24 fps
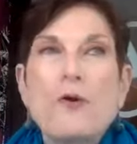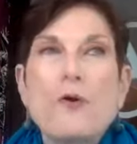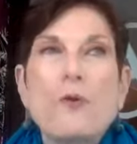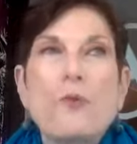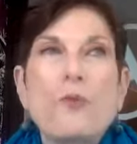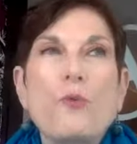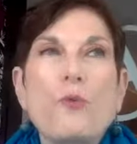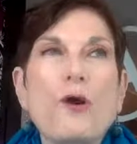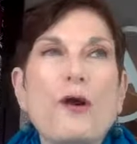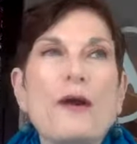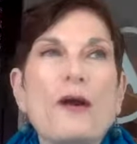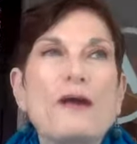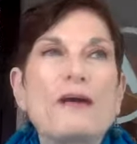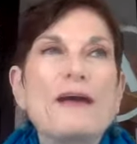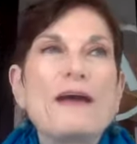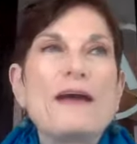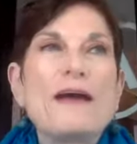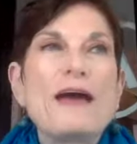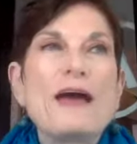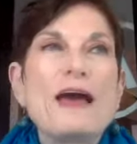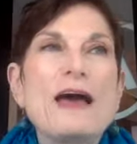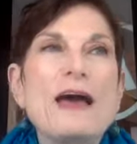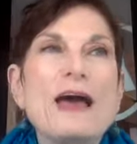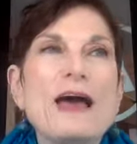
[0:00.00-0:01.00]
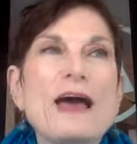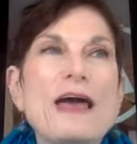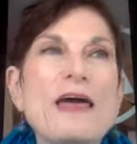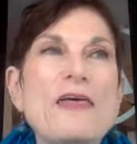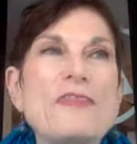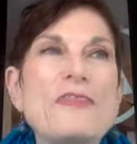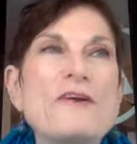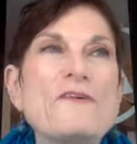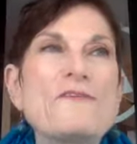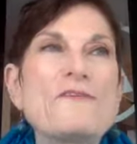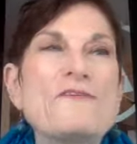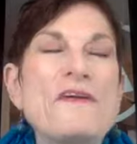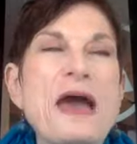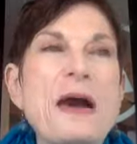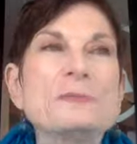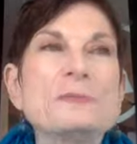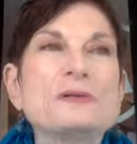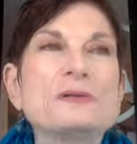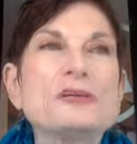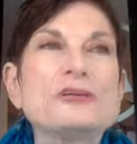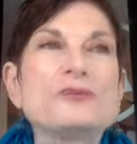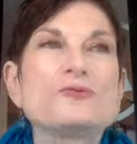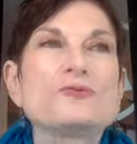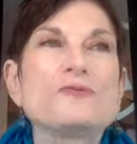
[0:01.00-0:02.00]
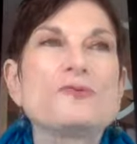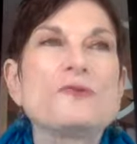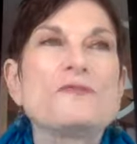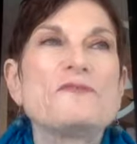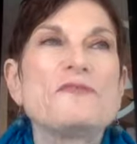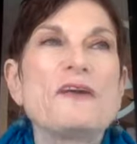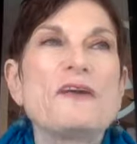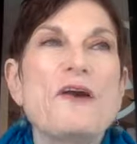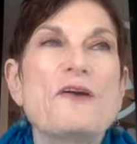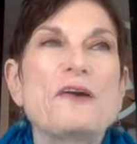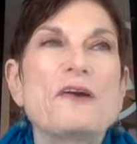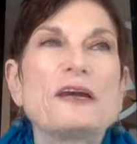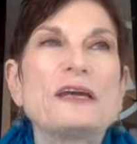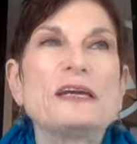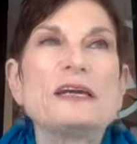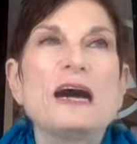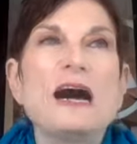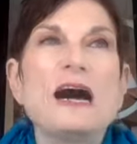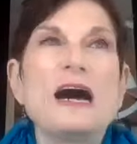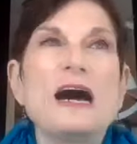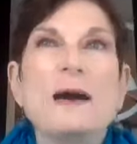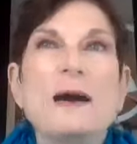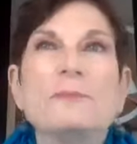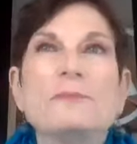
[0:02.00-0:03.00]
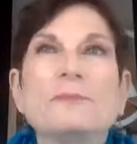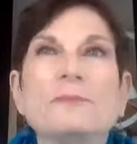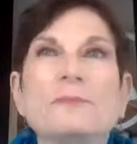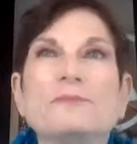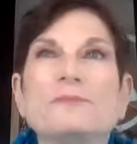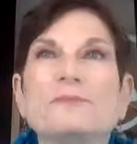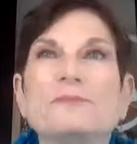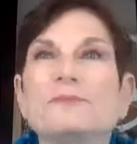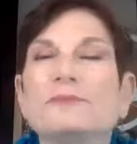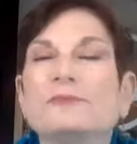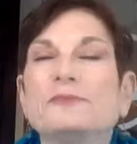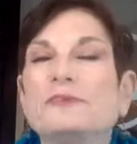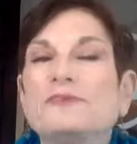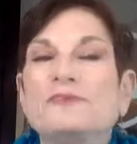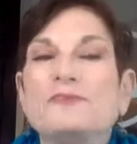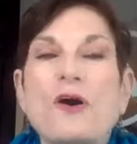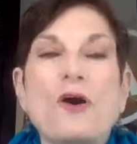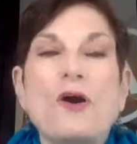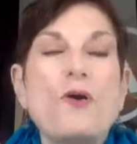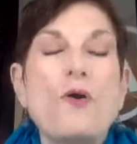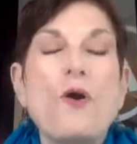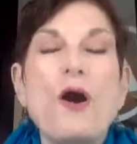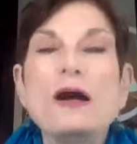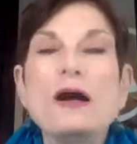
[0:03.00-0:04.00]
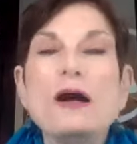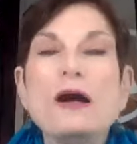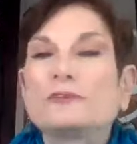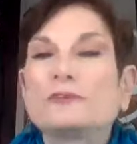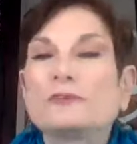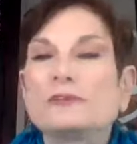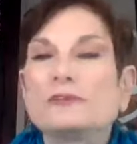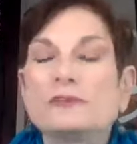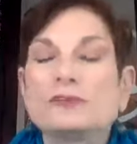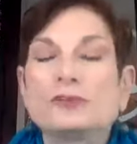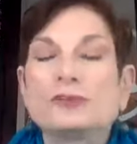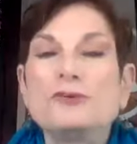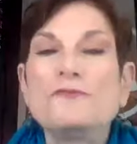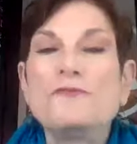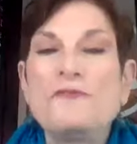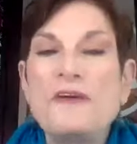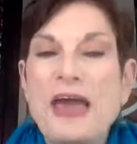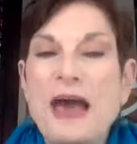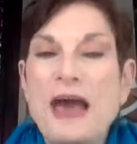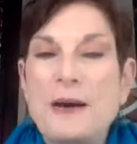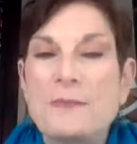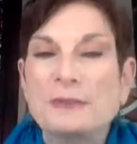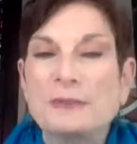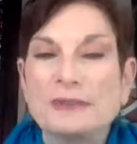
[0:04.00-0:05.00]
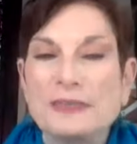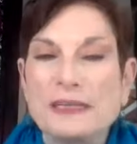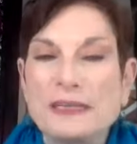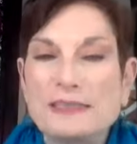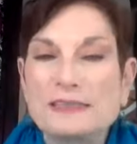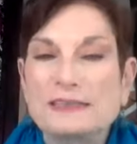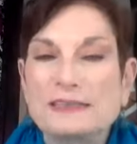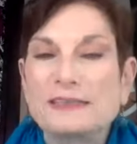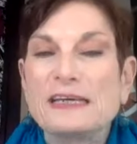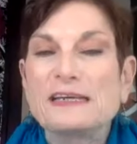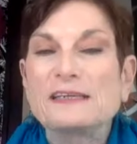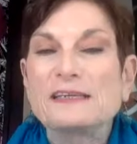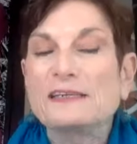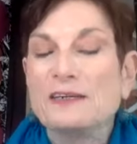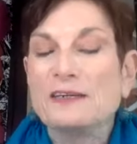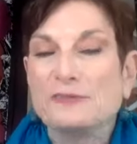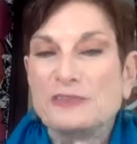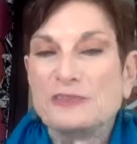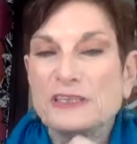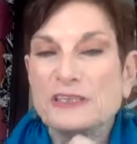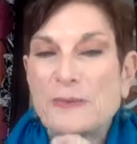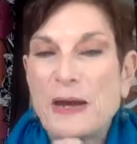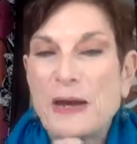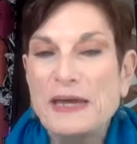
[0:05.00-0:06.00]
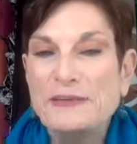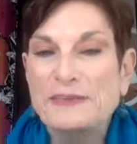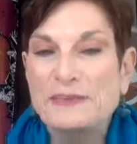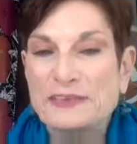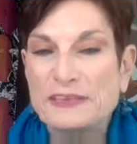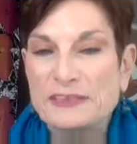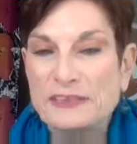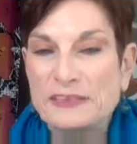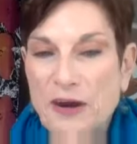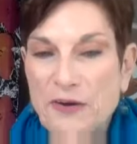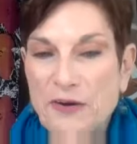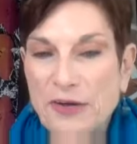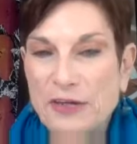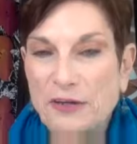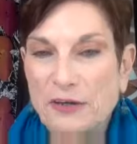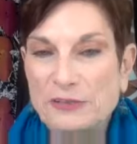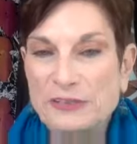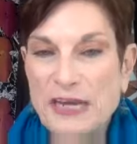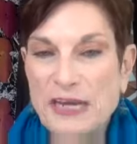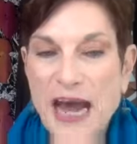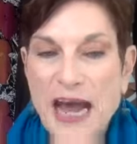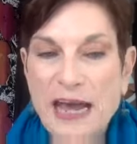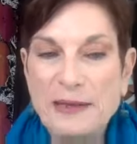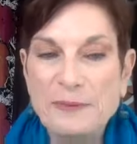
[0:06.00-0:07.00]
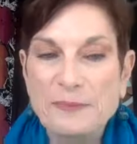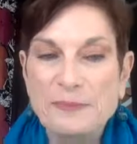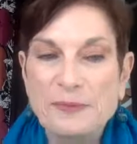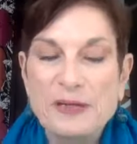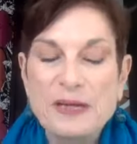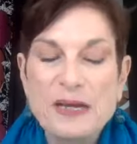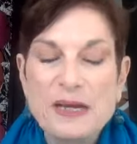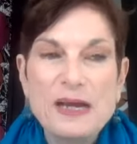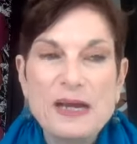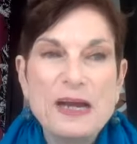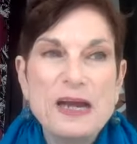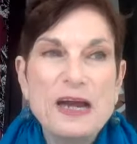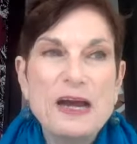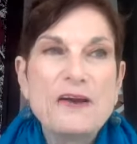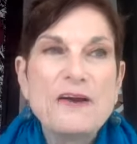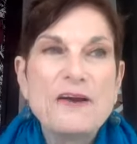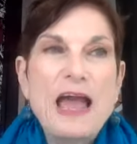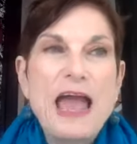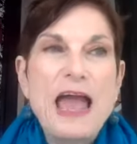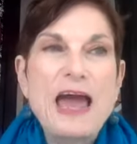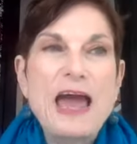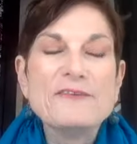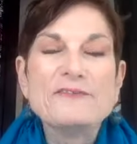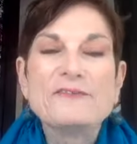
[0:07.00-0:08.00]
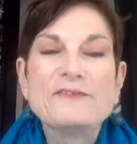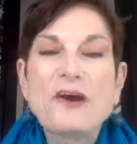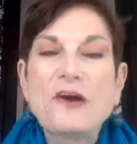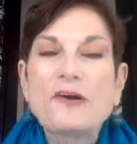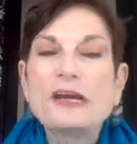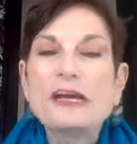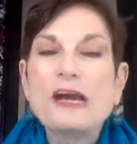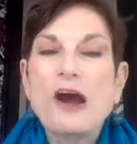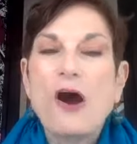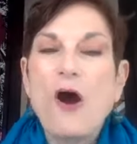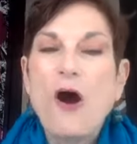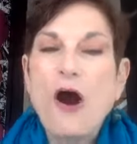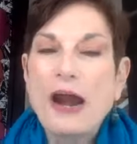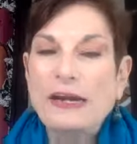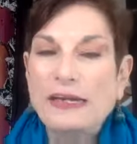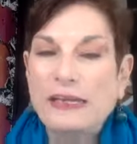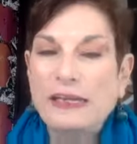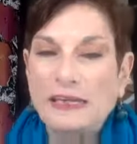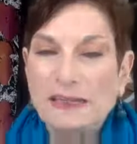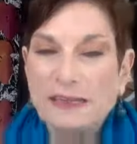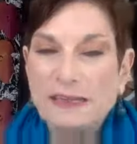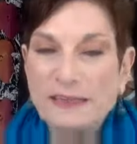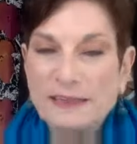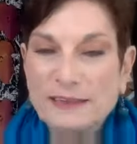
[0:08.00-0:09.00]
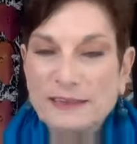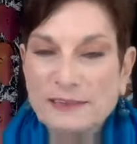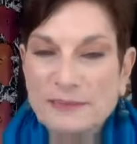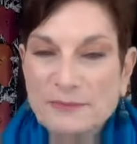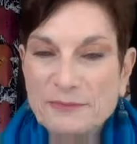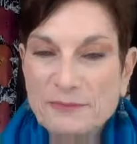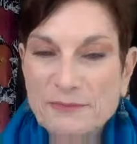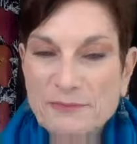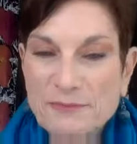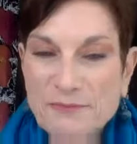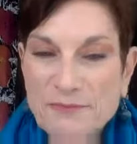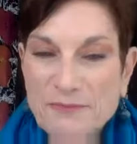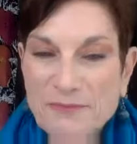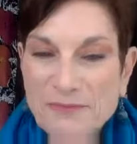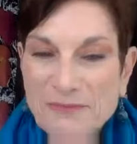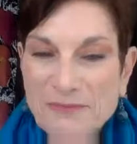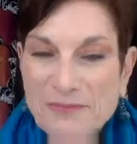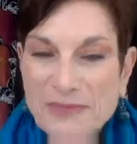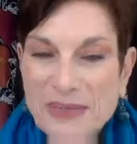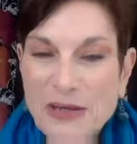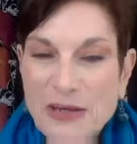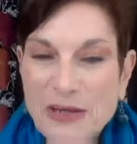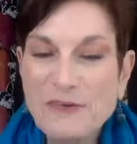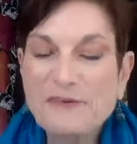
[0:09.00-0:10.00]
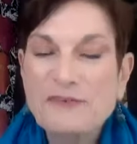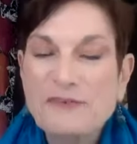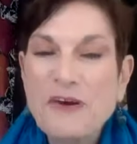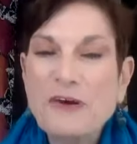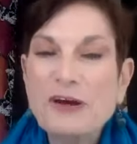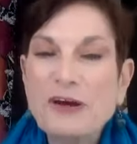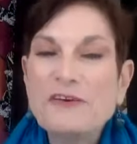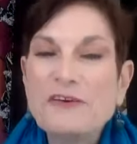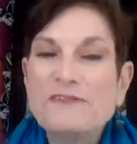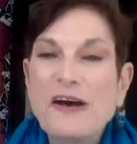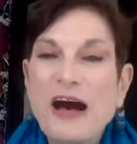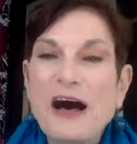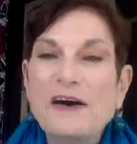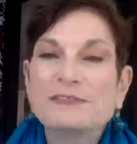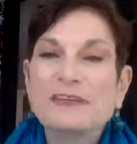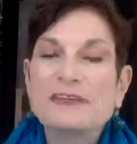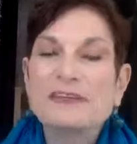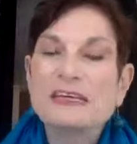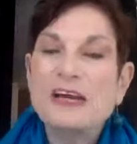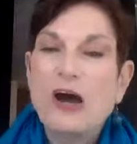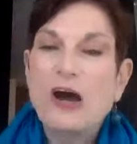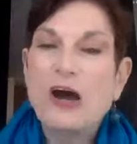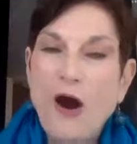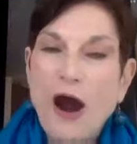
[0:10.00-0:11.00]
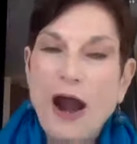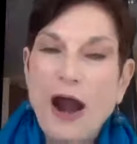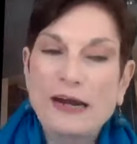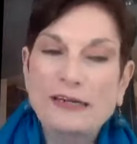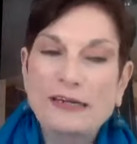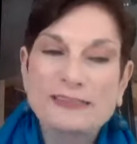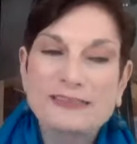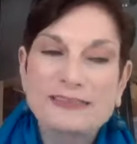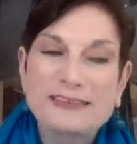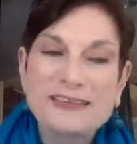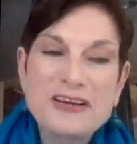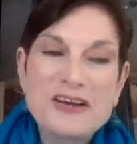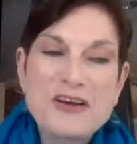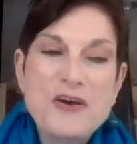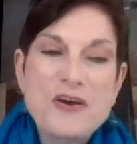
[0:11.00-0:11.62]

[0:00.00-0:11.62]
were their families were very um, all two families, you know, despite the stereotype, mm-hmm. and very arty. They were very involved in the arts.